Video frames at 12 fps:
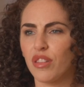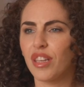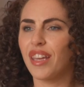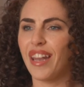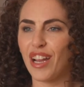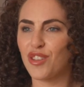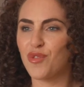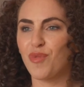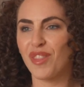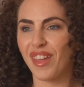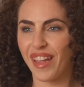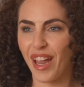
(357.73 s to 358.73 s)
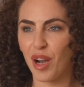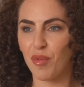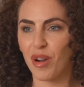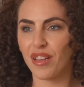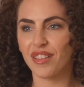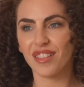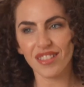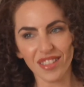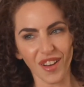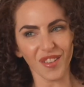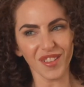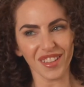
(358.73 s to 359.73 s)
the connection with the camera.
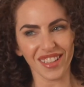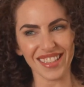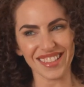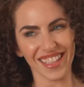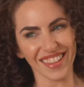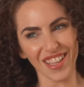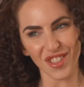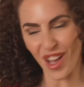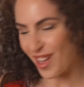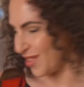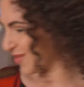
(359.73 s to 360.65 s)
So let's get that shot.